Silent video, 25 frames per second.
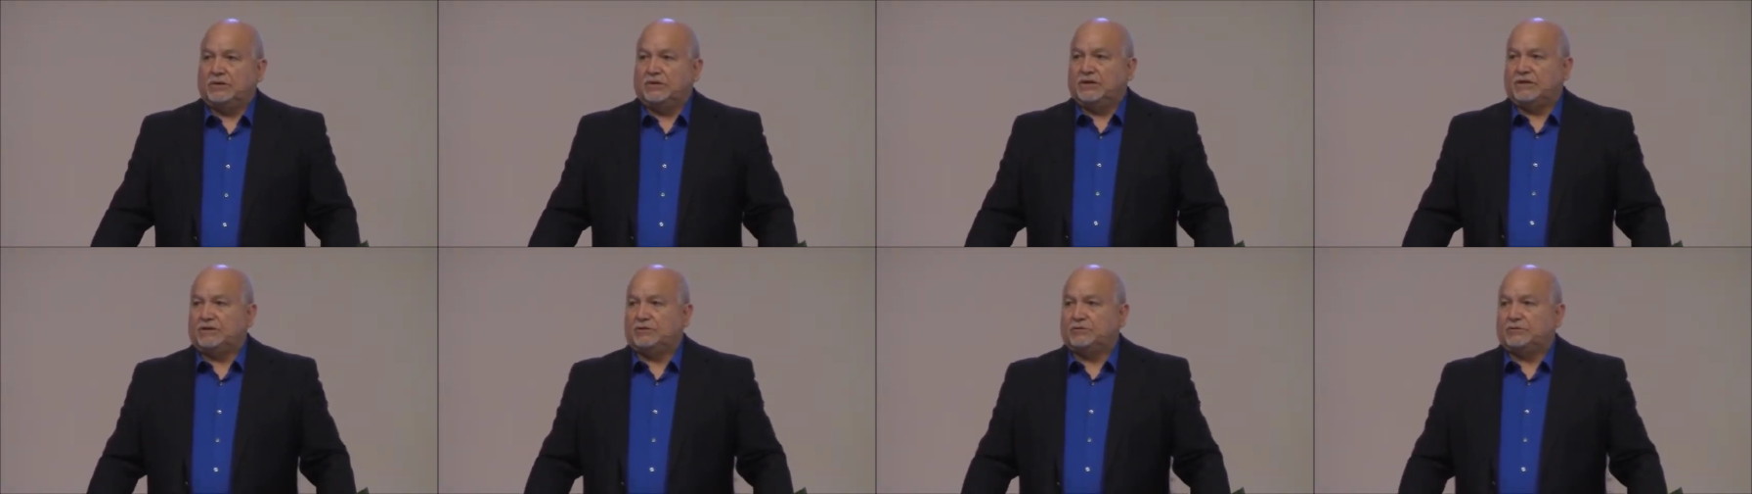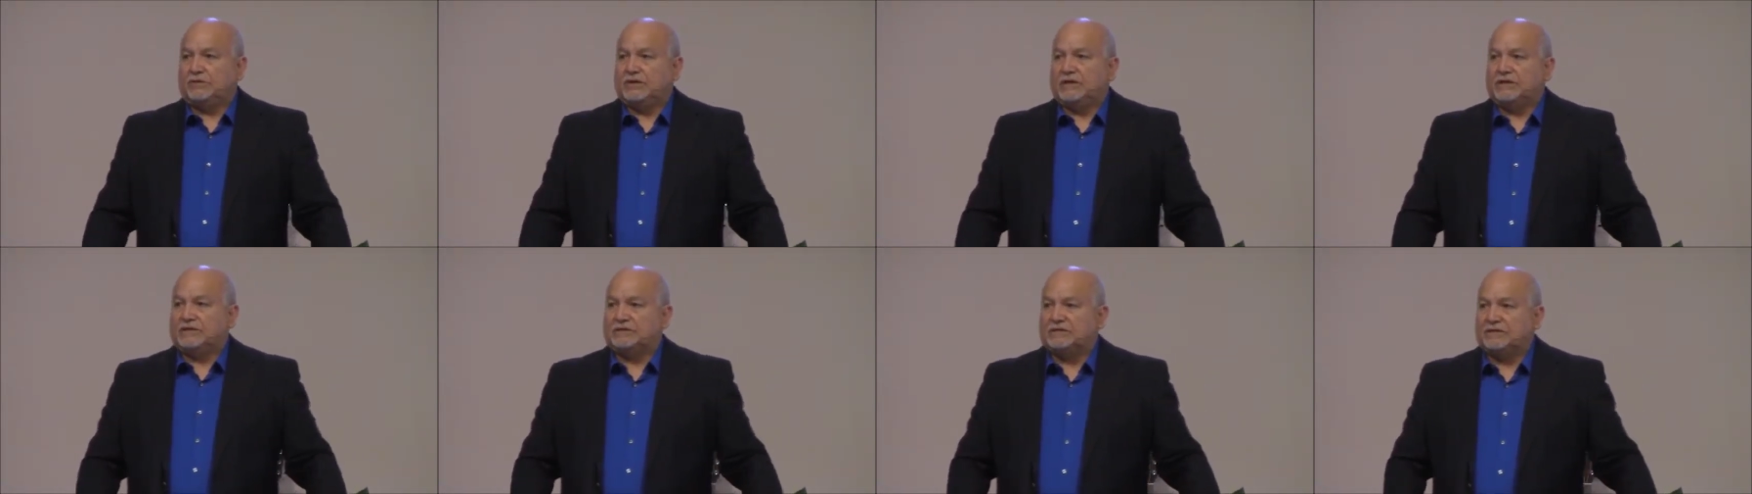going to
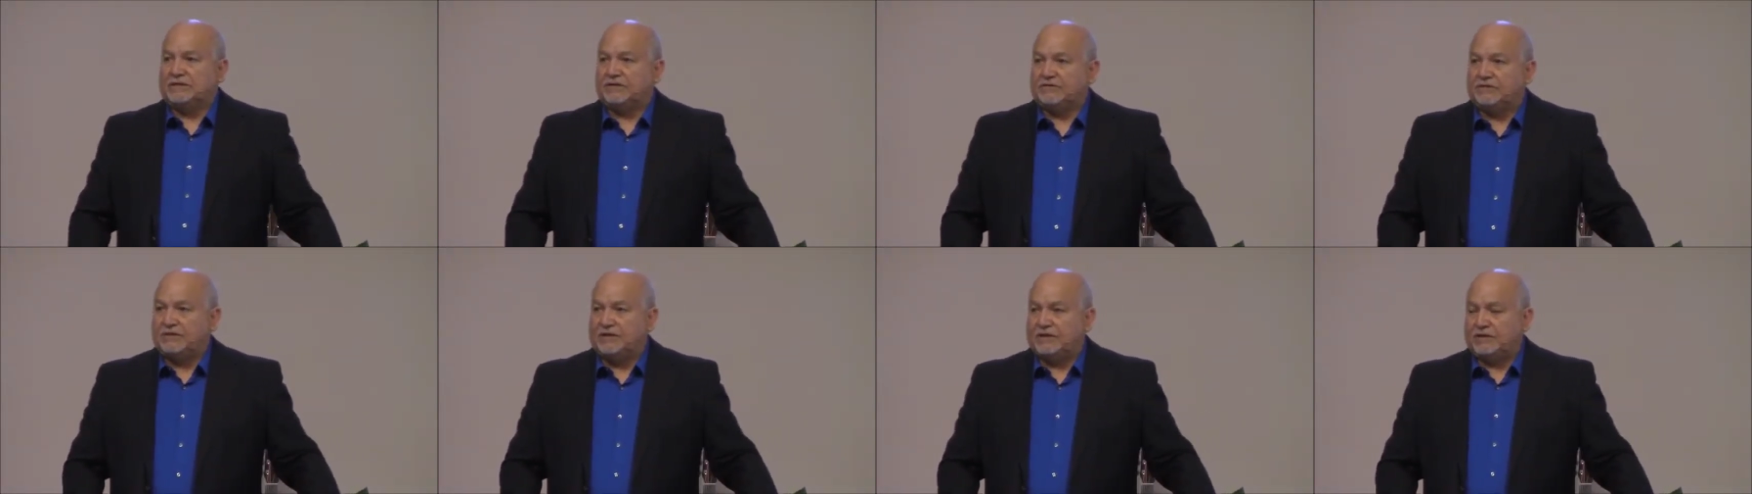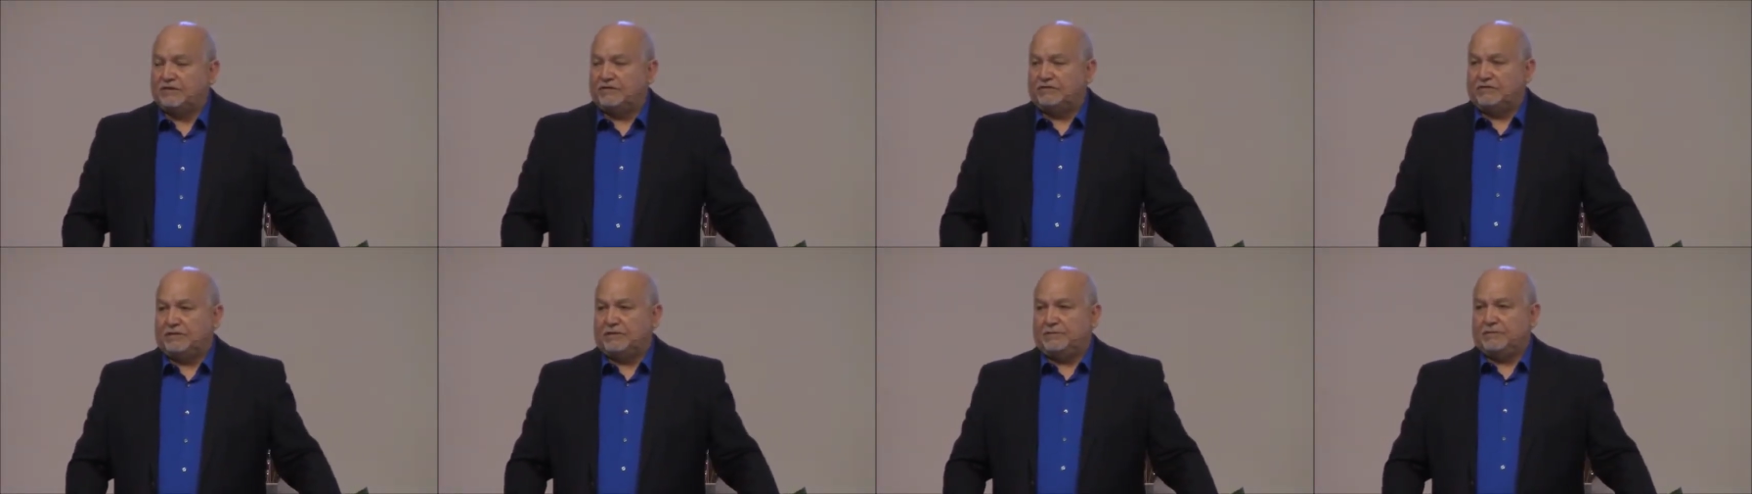do it ourselves. Thank
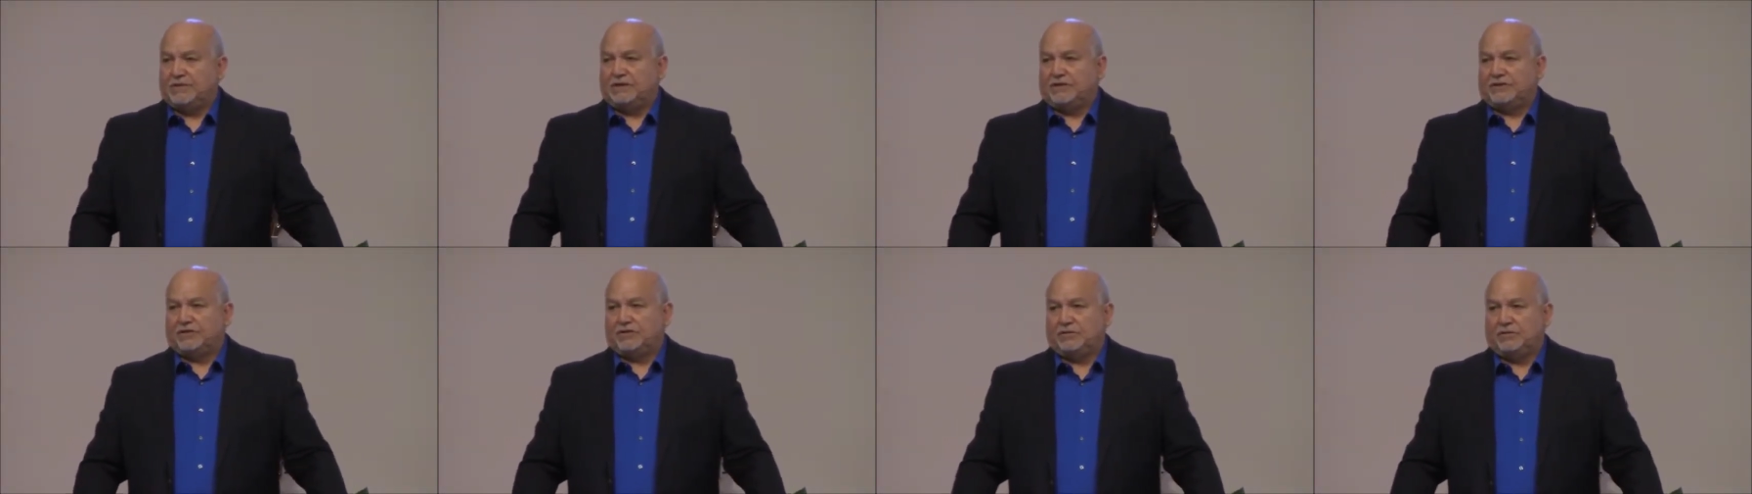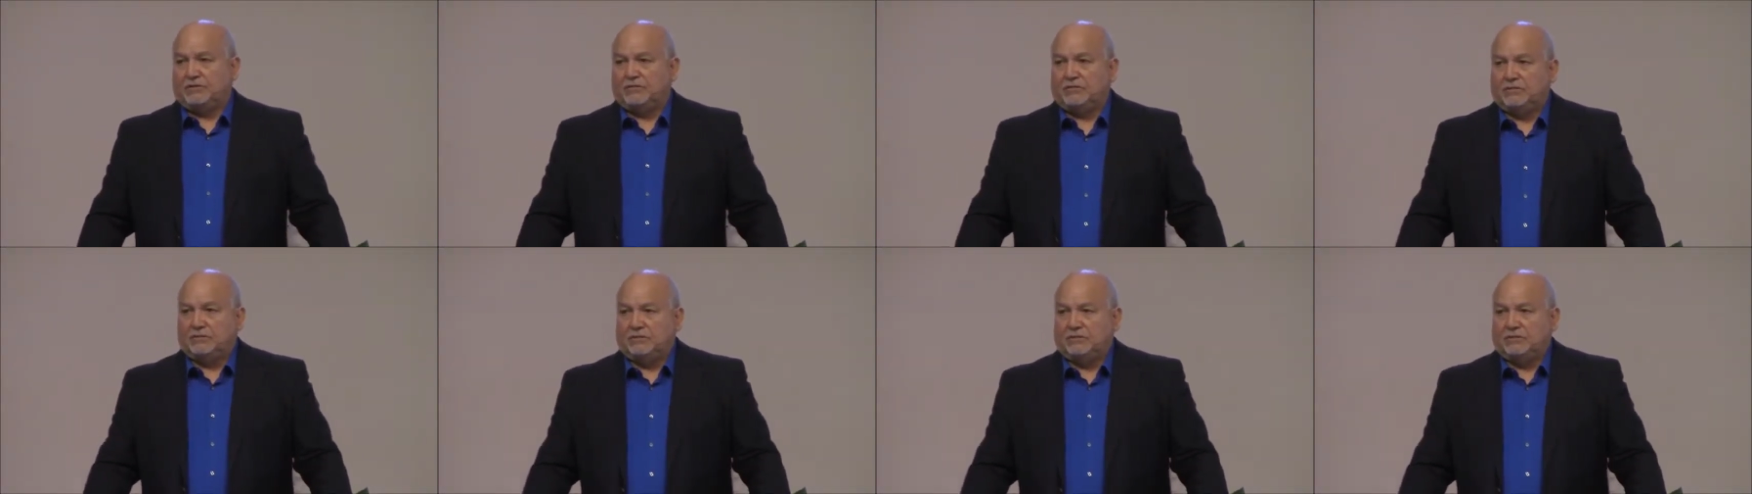you very much.